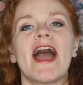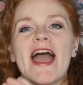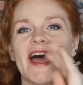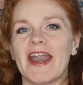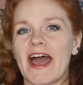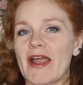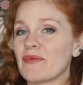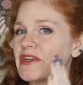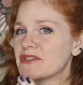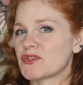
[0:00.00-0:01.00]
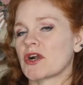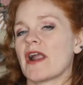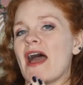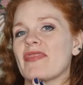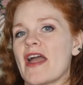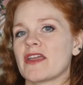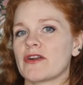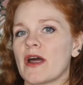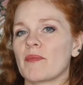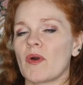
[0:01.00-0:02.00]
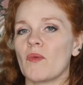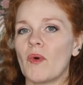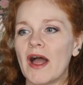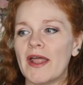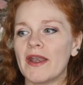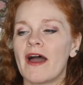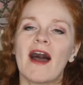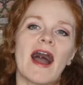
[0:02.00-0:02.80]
and I restart at that year number 1,